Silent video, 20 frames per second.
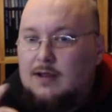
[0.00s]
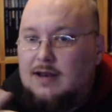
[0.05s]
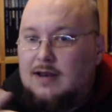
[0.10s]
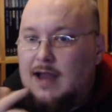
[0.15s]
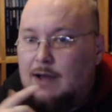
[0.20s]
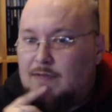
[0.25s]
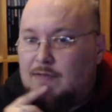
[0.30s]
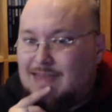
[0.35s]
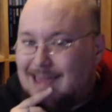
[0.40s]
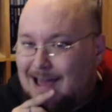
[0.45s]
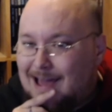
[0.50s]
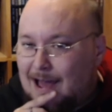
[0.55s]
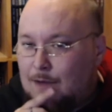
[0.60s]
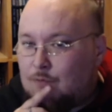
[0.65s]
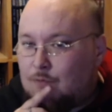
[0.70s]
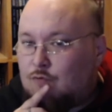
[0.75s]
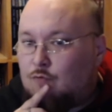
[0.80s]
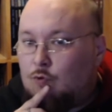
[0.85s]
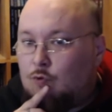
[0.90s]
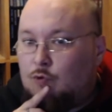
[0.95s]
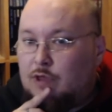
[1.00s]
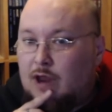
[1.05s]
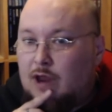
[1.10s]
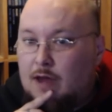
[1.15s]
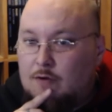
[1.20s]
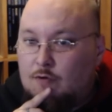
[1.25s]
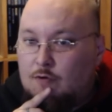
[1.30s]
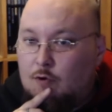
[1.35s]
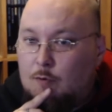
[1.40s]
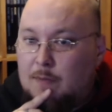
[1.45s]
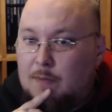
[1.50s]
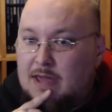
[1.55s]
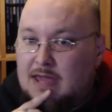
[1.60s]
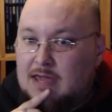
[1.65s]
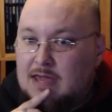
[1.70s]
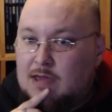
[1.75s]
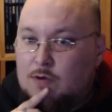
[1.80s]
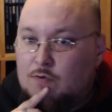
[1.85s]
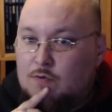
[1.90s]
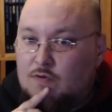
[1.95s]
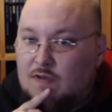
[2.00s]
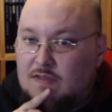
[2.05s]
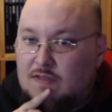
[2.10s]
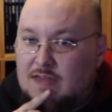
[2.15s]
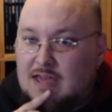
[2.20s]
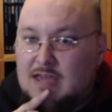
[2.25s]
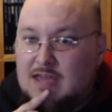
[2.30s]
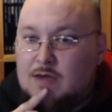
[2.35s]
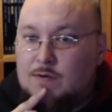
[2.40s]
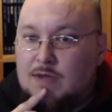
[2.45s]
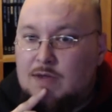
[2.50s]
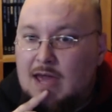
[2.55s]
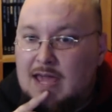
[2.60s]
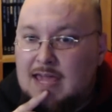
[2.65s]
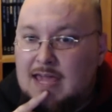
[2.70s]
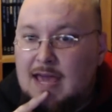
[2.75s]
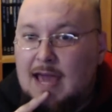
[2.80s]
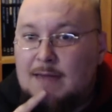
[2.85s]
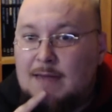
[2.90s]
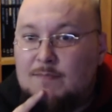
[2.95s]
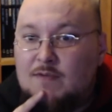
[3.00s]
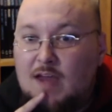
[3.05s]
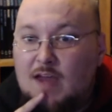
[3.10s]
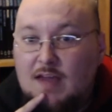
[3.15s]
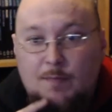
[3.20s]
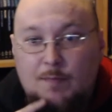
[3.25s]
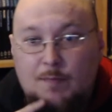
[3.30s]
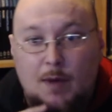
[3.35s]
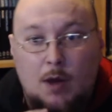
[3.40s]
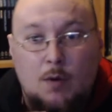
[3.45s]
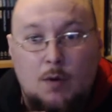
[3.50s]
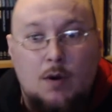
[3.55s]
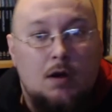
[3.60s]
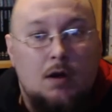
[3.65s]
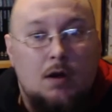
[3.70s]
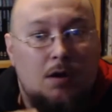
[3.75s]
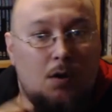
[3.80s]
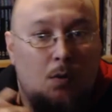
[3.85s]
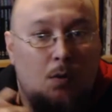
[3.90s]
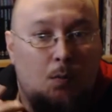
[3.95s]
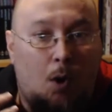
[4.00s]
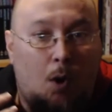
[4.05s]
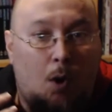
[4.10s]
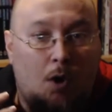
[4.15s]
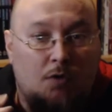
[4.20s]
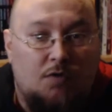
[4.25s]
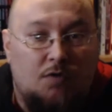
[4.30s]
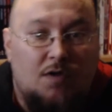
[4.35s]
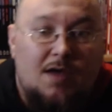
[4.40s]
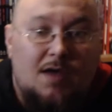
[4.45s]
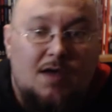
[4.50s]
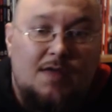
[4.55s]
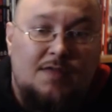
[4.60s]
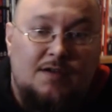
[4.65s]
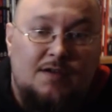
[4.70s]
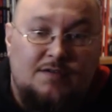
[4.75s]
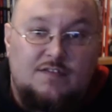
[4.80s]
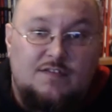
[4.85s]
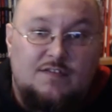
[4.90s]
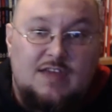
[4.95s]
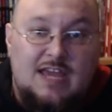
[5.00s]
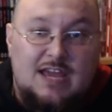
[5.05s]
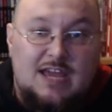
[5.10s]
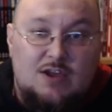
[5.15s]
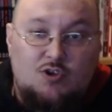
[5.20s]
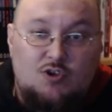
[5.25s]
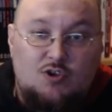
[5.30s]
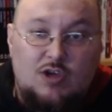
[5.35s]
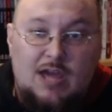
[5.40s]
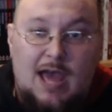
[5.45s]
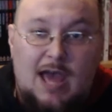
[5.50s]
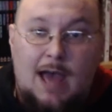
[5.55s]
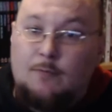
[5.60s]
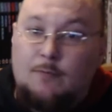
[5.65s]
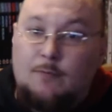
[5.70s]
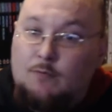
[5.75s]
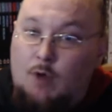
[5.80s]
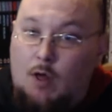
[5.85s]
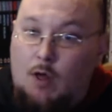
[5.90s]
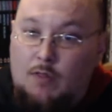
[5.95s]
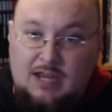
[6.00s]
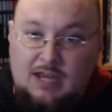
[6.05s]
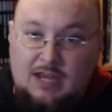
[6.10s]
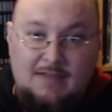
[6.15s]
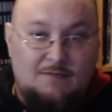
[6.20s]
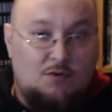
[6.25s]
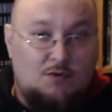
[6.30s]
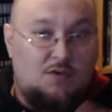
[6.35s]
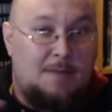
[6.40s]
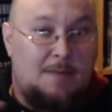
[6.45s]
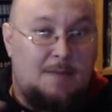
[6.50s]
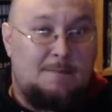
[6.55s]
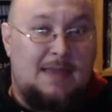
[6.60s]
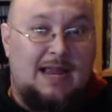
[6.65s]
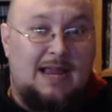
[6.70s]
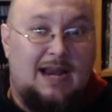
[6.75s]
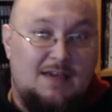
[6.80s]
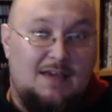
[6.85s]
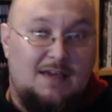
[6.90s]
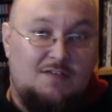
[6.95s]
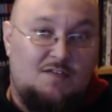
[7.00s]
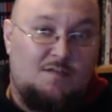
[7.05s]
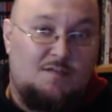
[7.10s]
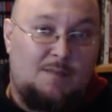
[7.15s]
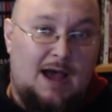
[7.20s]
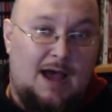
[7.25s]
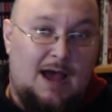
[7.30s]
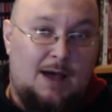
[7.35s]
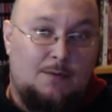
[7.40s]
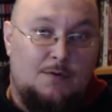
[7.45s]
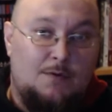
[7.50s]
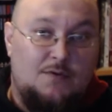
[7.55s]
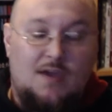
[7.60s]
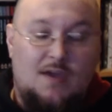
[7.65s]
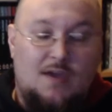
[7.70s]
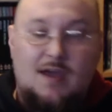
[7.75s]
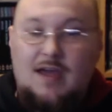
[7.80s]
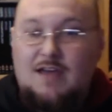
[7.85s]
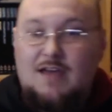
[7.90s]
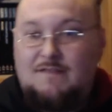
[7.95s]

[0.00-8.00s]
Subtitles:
Now the house rule that I saw being used at the UK Games Expo was that the GM, rather than giving us a big list of powers,